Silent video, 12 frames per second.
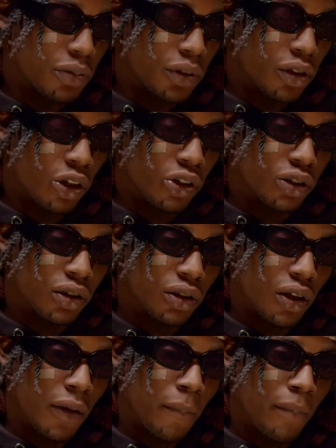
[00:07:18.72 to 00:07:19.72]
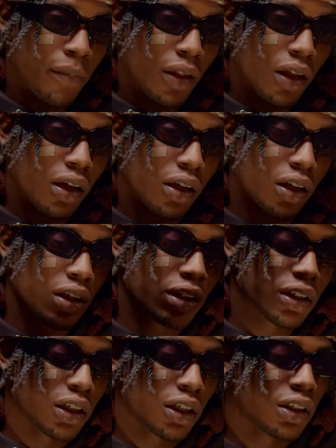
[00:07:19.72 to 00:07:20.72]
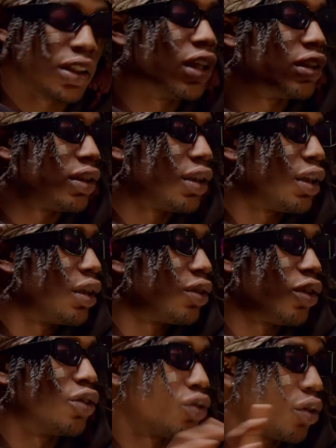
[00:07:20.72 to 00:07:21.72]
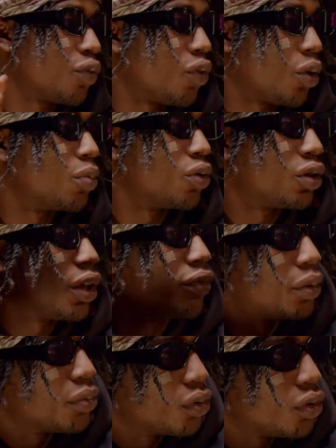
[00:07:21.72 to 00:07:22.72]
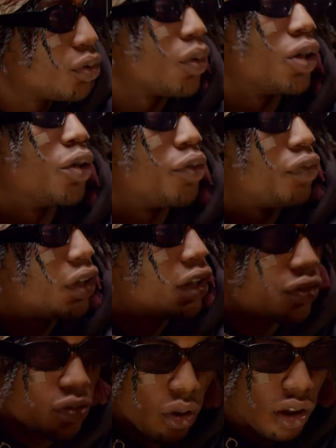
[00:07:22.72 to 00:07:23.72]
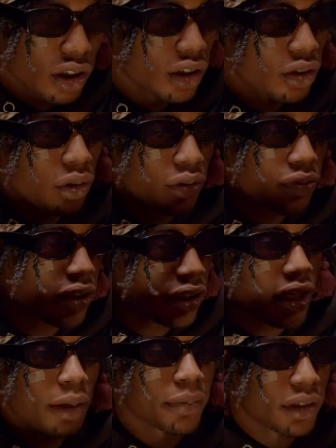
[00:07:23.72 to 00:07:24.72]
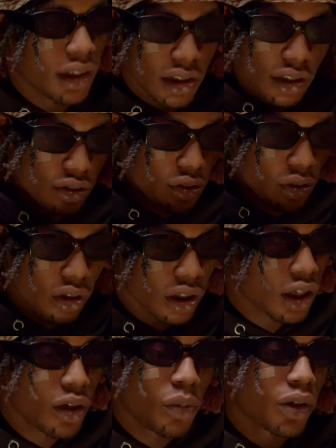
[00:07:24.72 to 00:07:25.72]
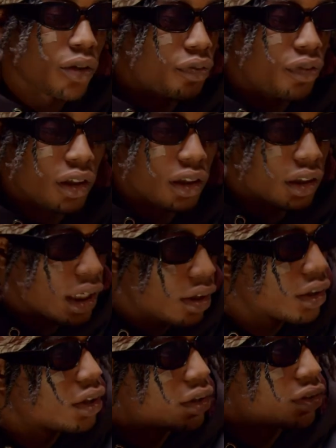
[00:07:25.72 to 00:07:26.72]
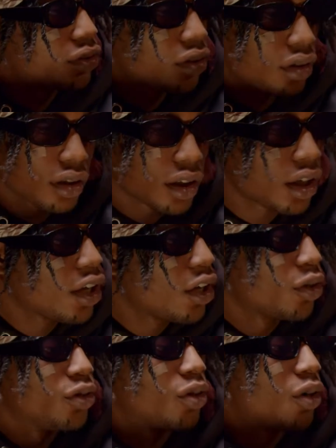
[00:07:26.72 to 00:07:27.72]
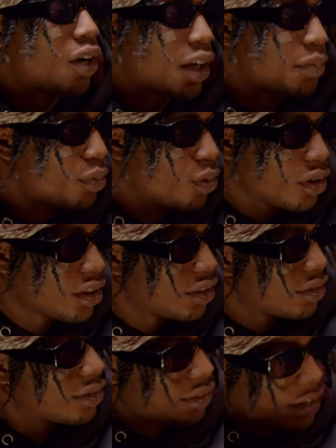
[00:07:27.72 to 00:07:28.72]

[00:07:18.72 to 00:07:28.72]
is because there's a song for almost every mood. When you're feeling rocky, you're feeling happy, there's a song. When you're feeling down, there's a song. You're heartbroken.